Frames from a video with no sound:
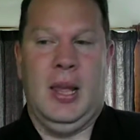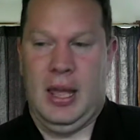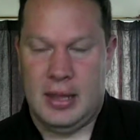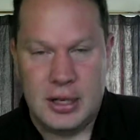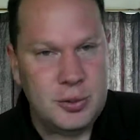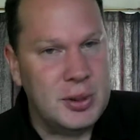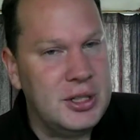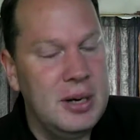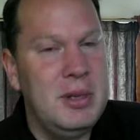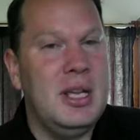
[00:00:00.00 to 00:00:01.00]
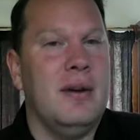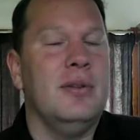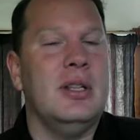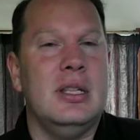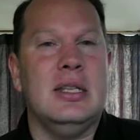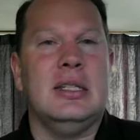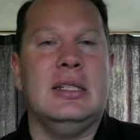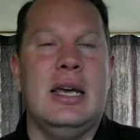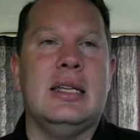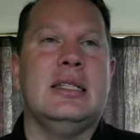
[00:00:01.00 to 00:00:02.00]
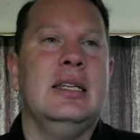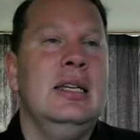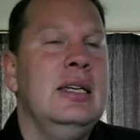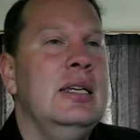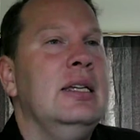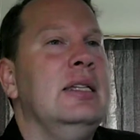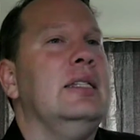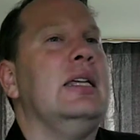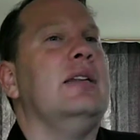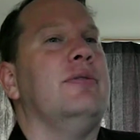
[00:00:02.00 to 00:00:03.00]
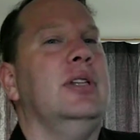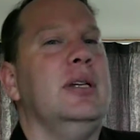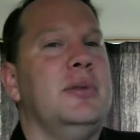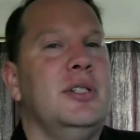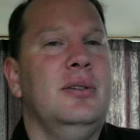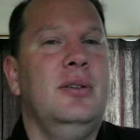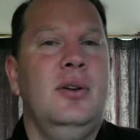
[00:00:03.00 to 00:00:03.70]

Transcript: And that's what's going to be covered in this next set of clips